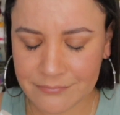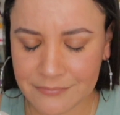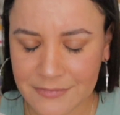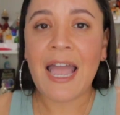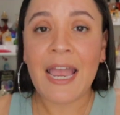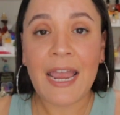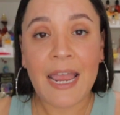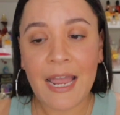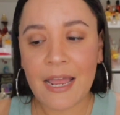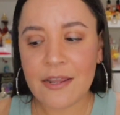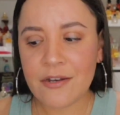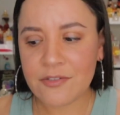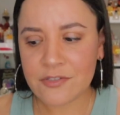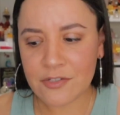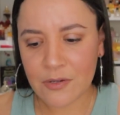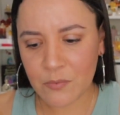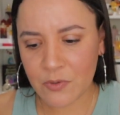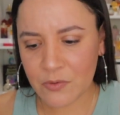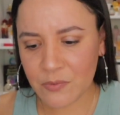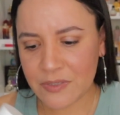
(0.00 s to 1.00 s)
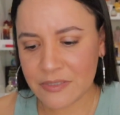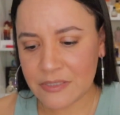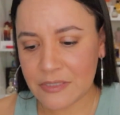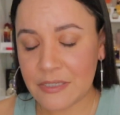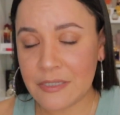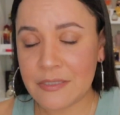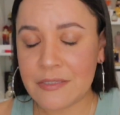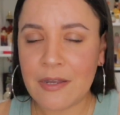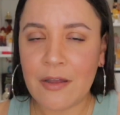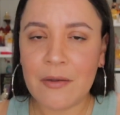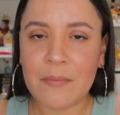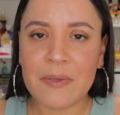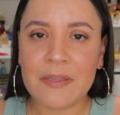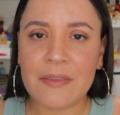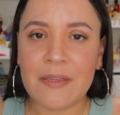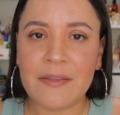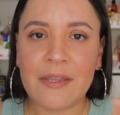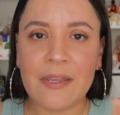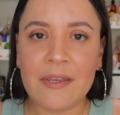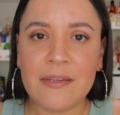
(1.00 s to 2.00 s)
I had someone recently tell me
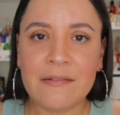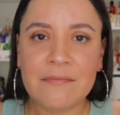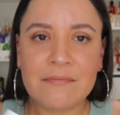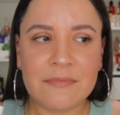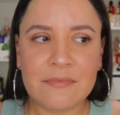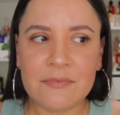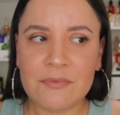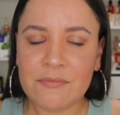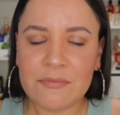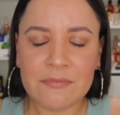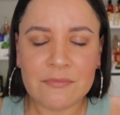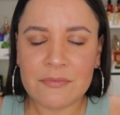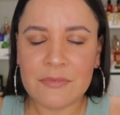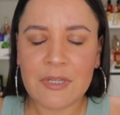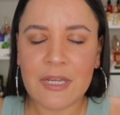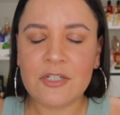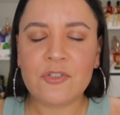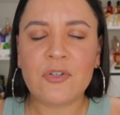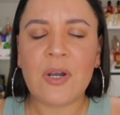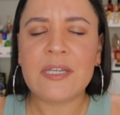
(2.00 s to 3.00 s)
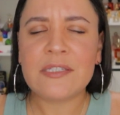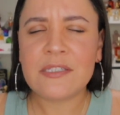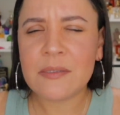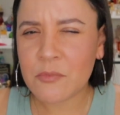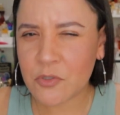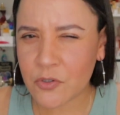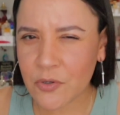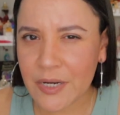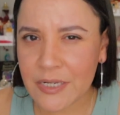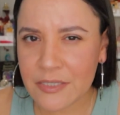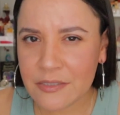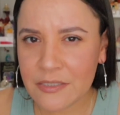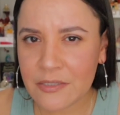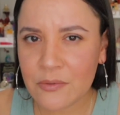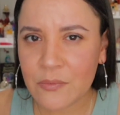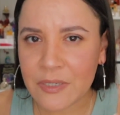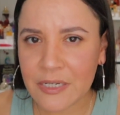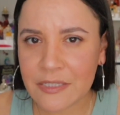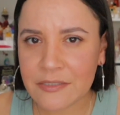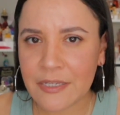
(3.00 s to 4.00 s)
that they it drives them crazy
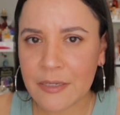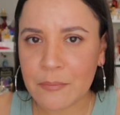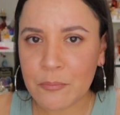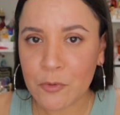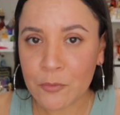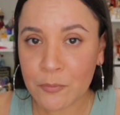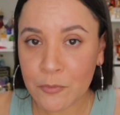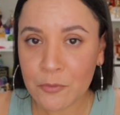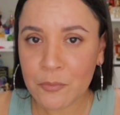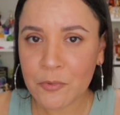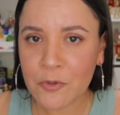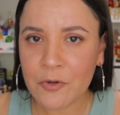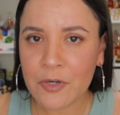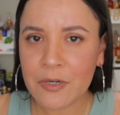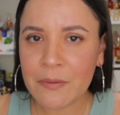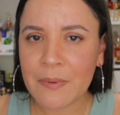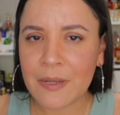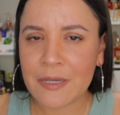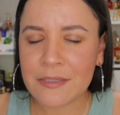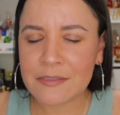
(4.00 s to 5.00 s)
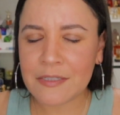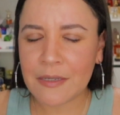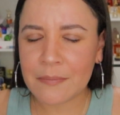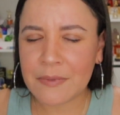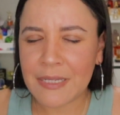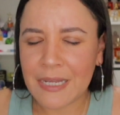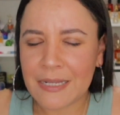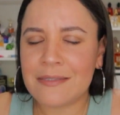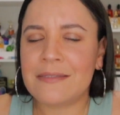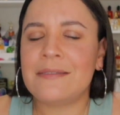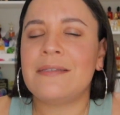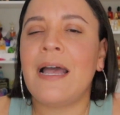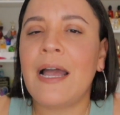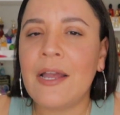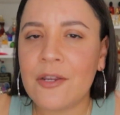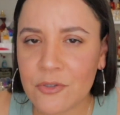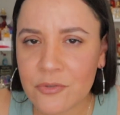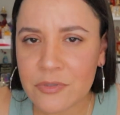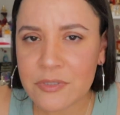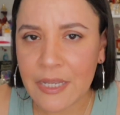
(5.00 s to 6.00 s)
when I say boom boom cream, except that's
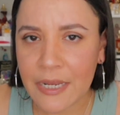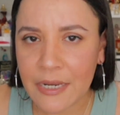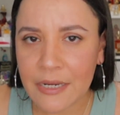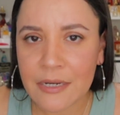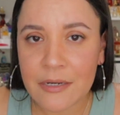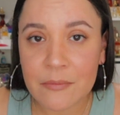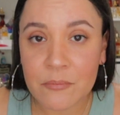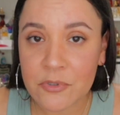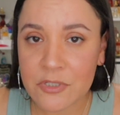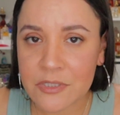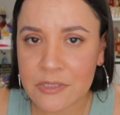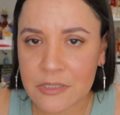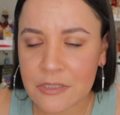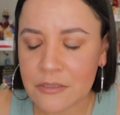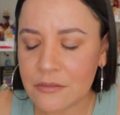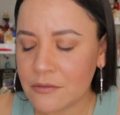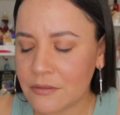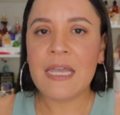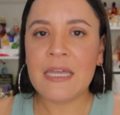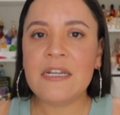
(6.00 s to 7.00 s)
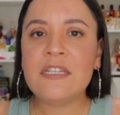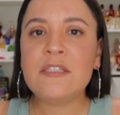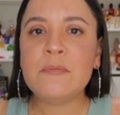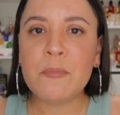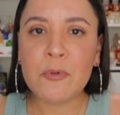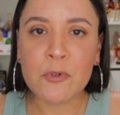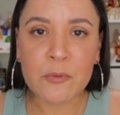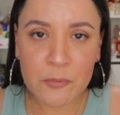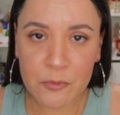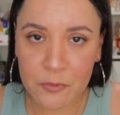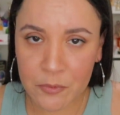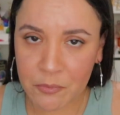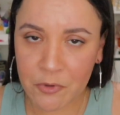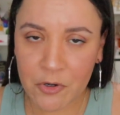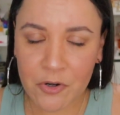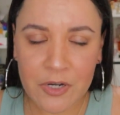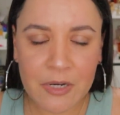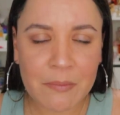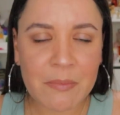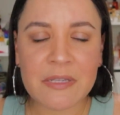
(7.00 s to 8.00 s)
how you say it in Brazil. It is boom boom
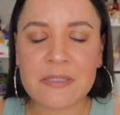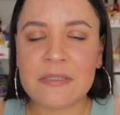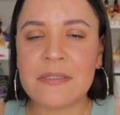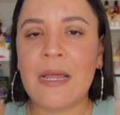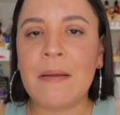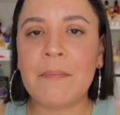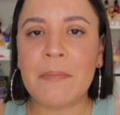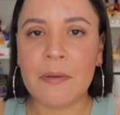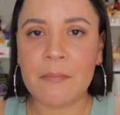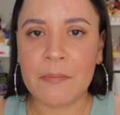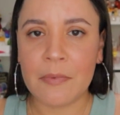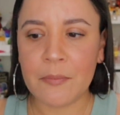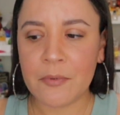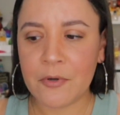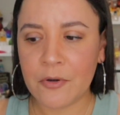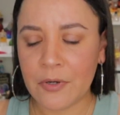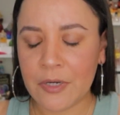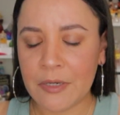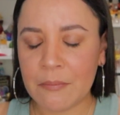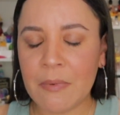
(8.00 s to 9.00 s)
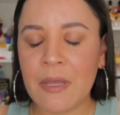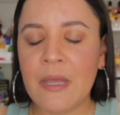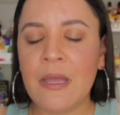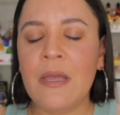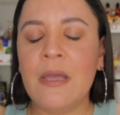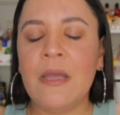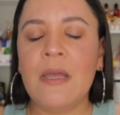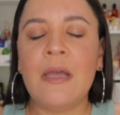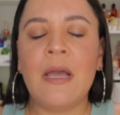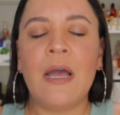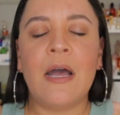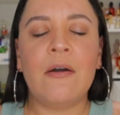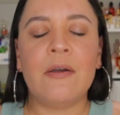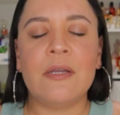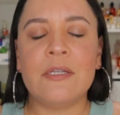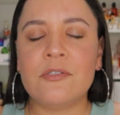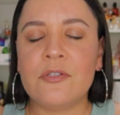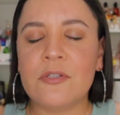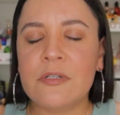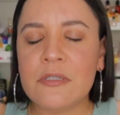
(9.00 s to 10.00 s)
cream, it's not bum Boom cream. I'll
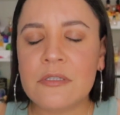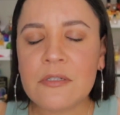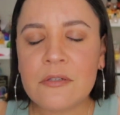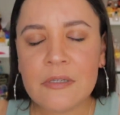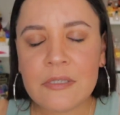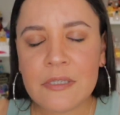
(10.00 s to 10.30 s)
insert a little